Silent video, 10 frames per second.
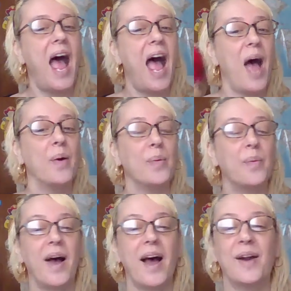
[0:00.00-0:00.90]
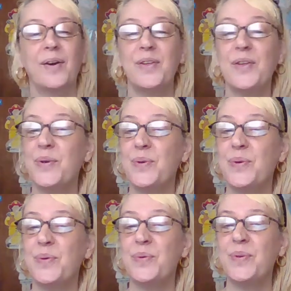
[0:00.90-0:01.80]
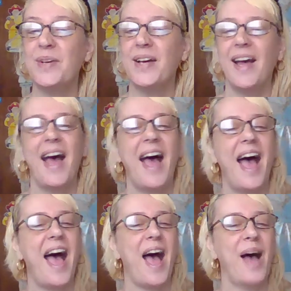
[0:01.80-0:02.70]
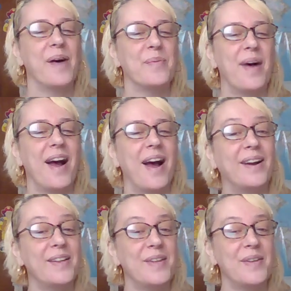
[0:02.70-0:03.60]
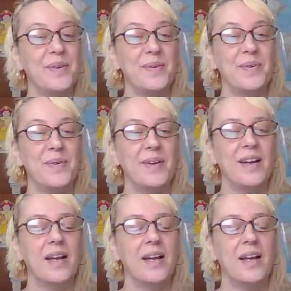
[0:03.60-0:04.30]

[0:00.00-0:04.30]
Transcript: How are you? How are you?